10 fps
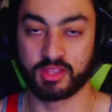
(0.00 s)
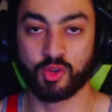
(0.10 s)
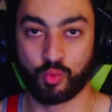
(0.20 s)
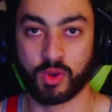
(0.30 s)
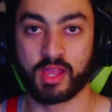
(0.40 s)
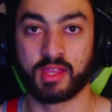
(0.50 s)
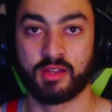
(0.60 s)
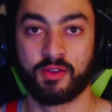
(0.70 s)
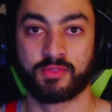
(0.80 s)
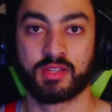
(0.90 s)
in the
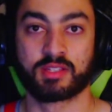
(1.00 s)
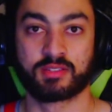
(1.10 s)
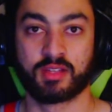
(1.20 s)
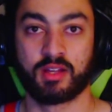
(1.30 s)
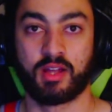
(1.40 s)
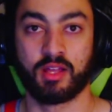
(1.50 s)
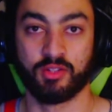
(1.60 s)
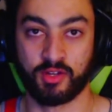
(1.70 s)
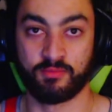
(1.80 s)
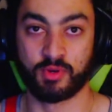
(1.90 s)
way of things that I
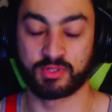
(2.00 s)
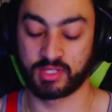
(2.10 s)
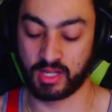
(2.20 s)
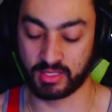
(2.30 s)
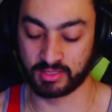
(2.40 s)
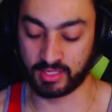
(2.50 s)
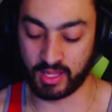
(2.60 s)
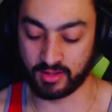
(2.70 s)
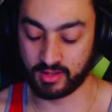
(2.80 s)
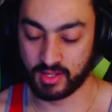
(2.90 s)
love most, and I
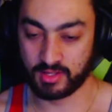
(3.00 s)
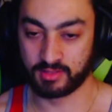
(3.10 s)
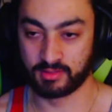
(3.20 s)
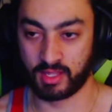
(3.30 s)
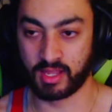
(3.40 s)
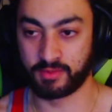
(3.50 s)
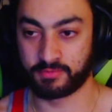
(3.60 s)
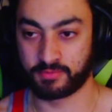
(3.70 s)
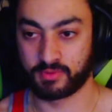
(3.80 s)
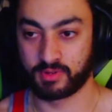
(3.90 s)
let life